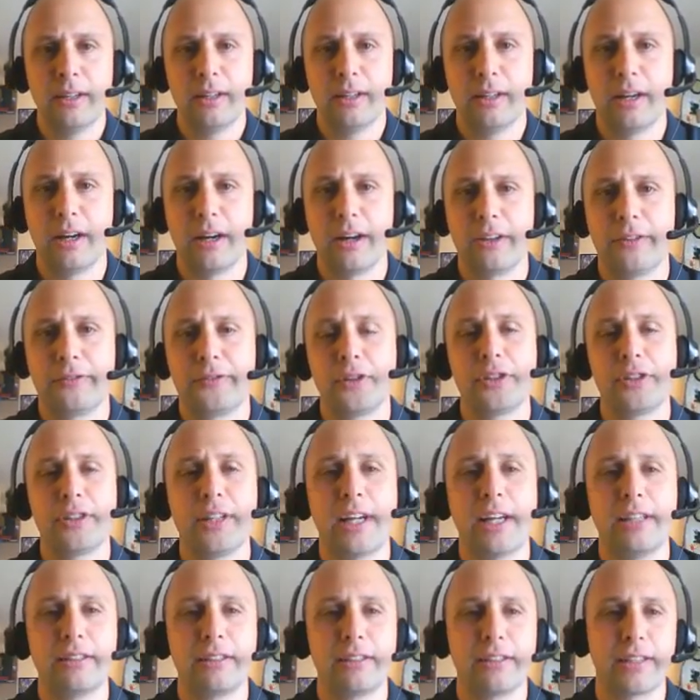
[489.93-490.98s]
The first
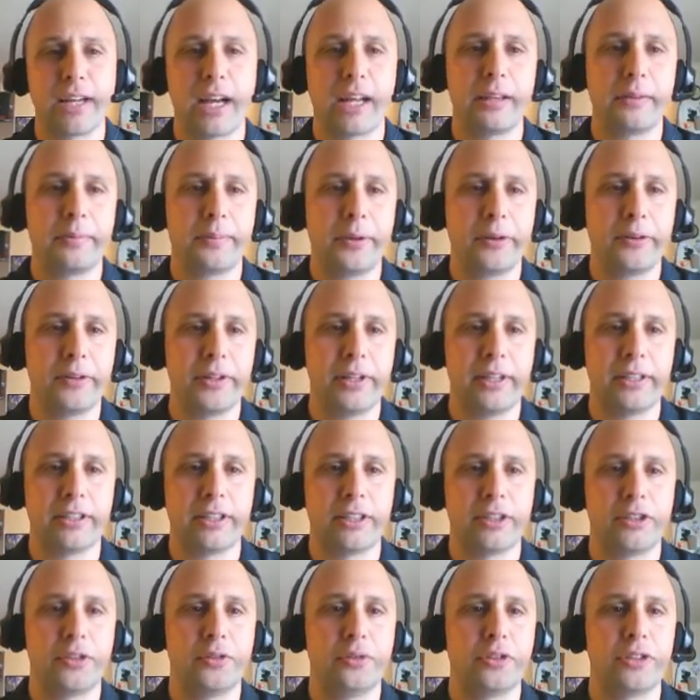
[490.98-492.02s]
stage of the silent period
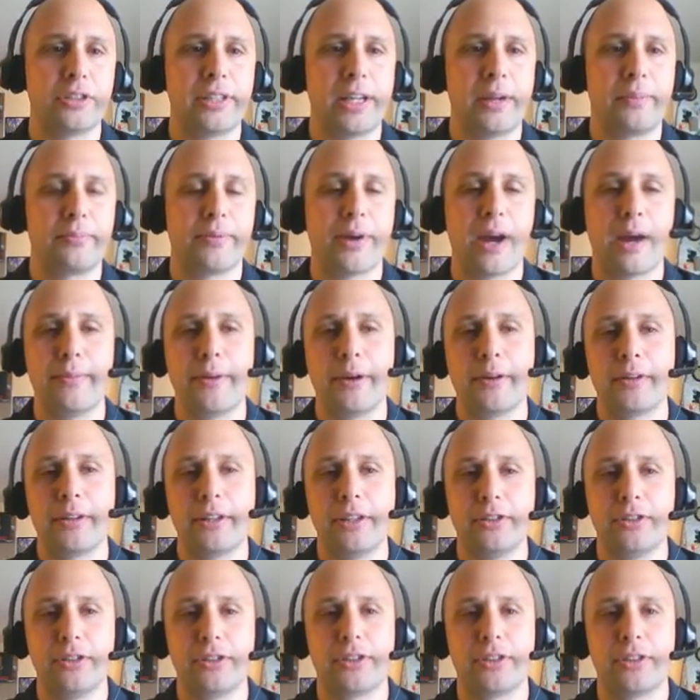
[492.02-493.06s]
is students, they
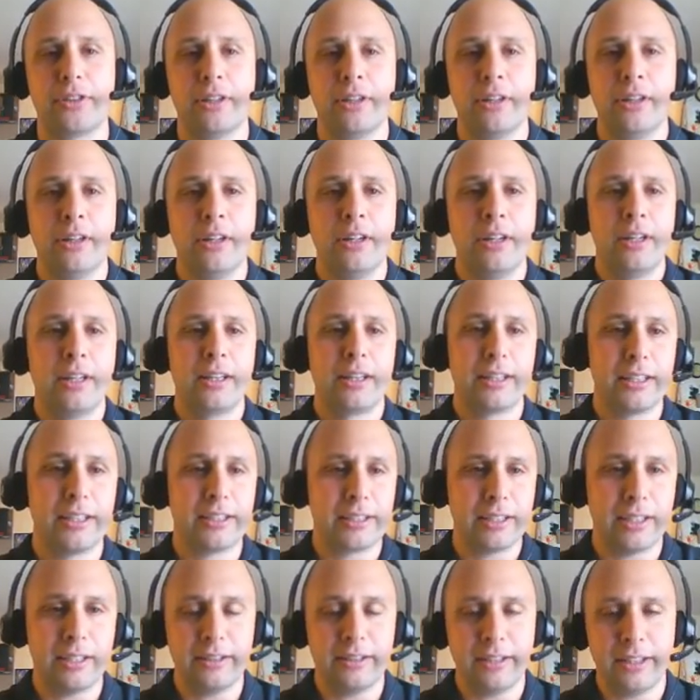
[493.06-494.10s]
primarily just
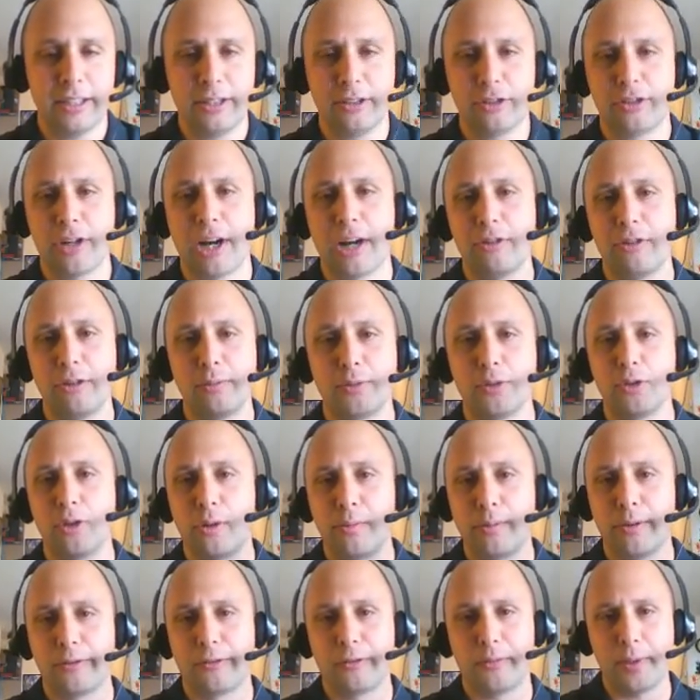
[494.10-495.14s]
listen and try to
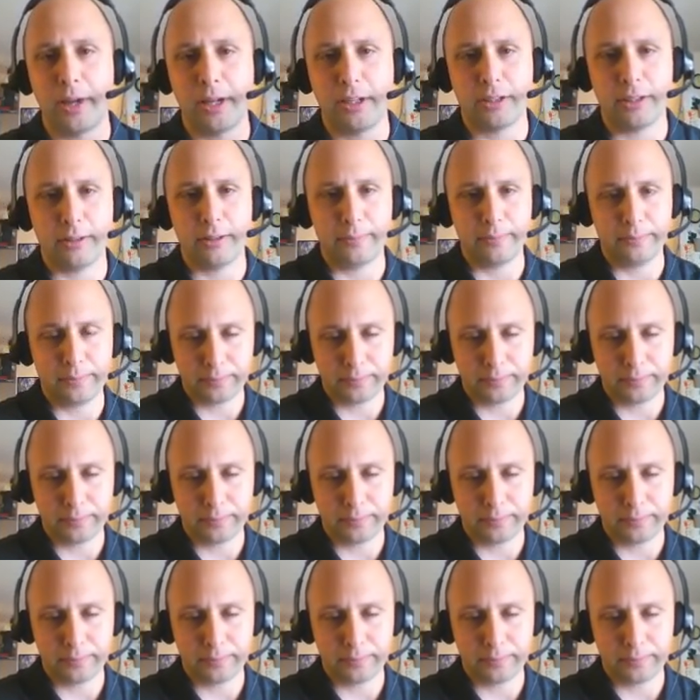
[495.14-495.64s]
absorb information.